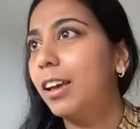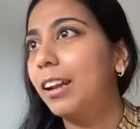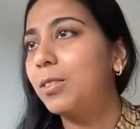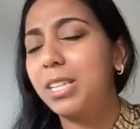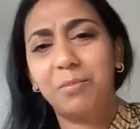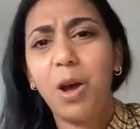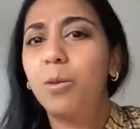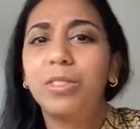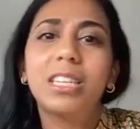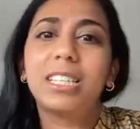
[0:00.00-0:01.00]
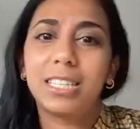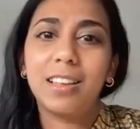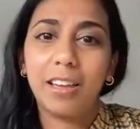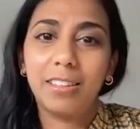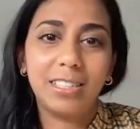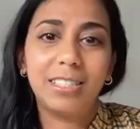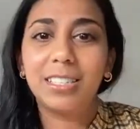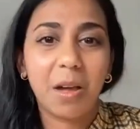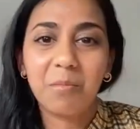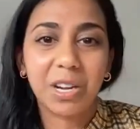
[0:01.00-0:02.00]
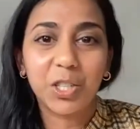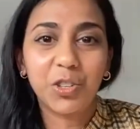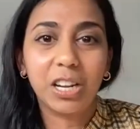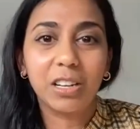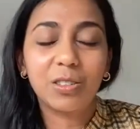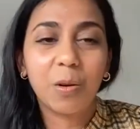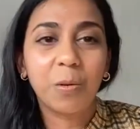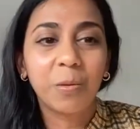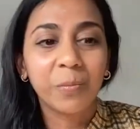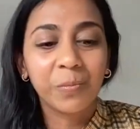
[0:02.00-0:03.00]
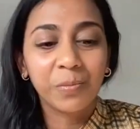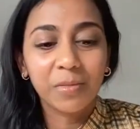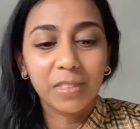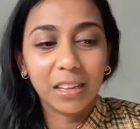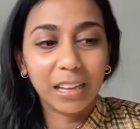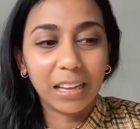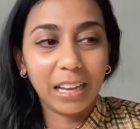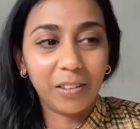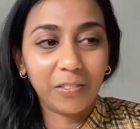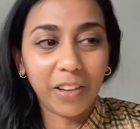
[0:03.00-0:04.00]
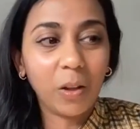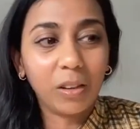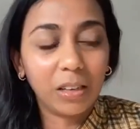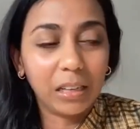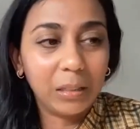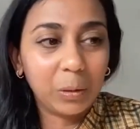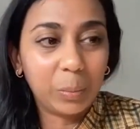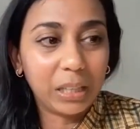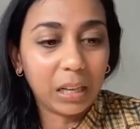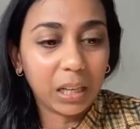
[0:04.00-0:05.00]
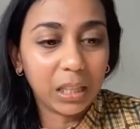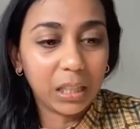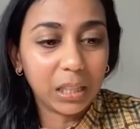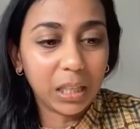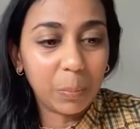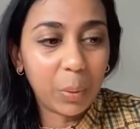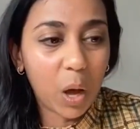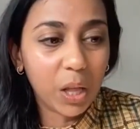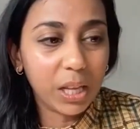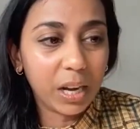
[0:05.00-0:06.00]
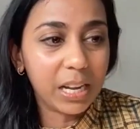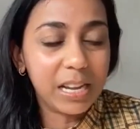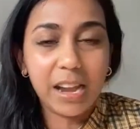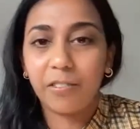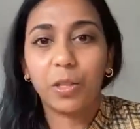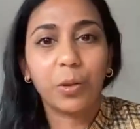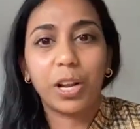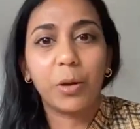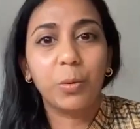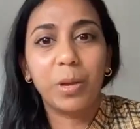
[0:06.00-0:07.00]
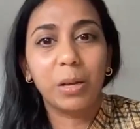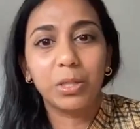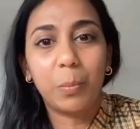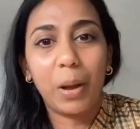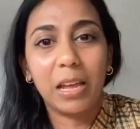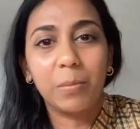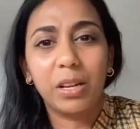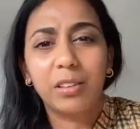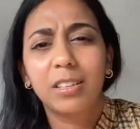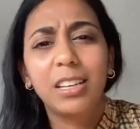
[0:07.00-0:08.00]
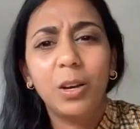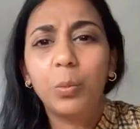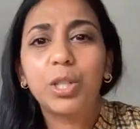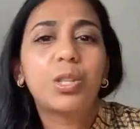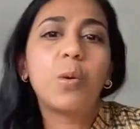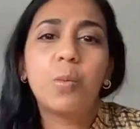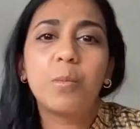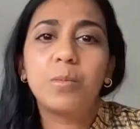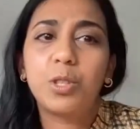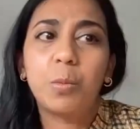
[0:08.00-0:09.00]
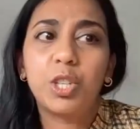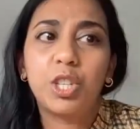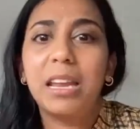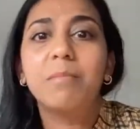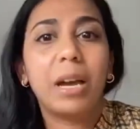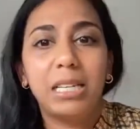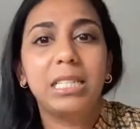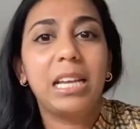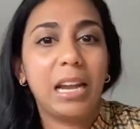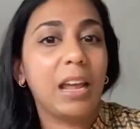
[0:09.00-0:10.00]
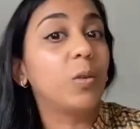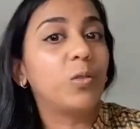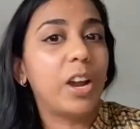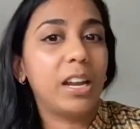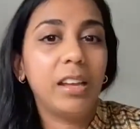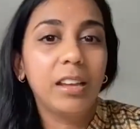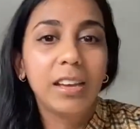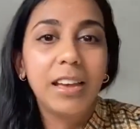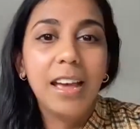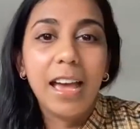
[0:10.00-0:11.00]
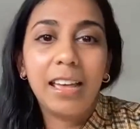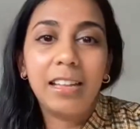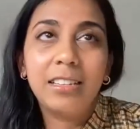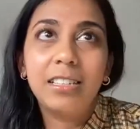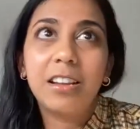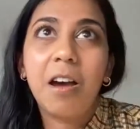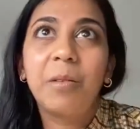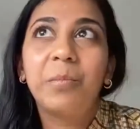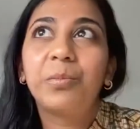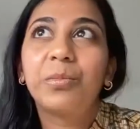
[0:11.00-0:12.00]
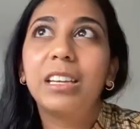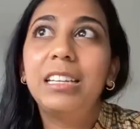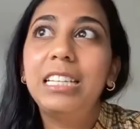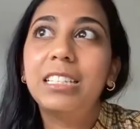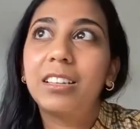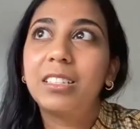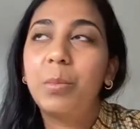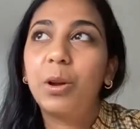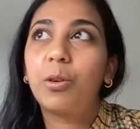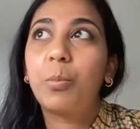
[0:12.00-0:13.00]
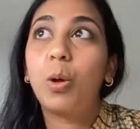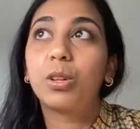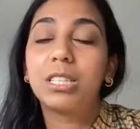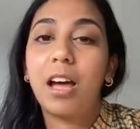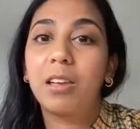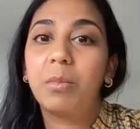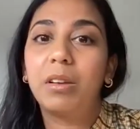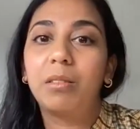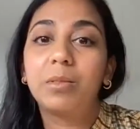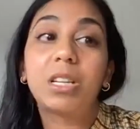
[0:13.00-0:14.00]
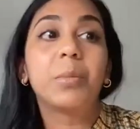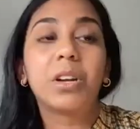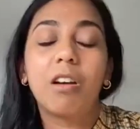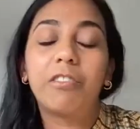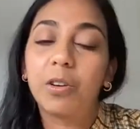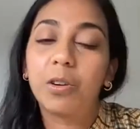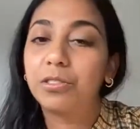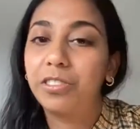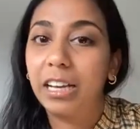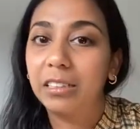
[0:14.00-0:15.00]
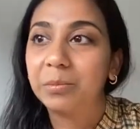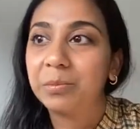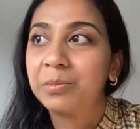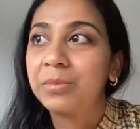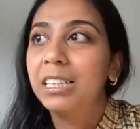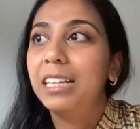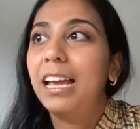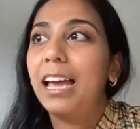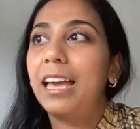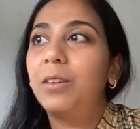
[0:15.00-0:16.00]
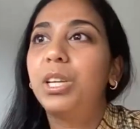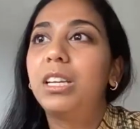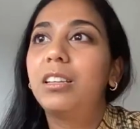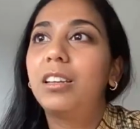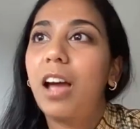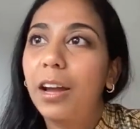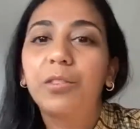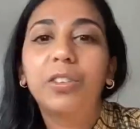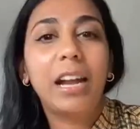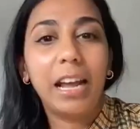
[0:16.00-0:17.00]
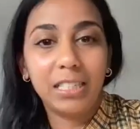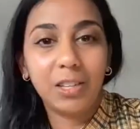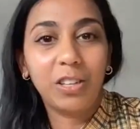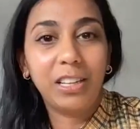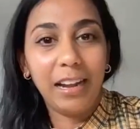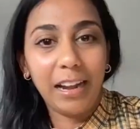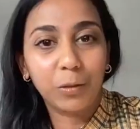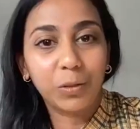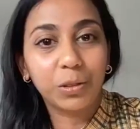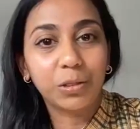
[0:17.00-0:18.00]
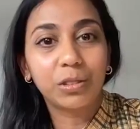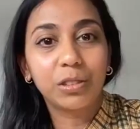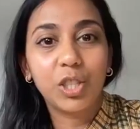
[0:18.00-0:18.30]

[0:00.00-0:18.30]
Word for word: And I was like, oh, this, this is up my street. So it felt a little bit like a part that I never thought I would be able to play, but was so so much in my DNA already and um, Nida is a bit of a Paul Simon Simon Garfunkel fan, and we kind of connected on that level.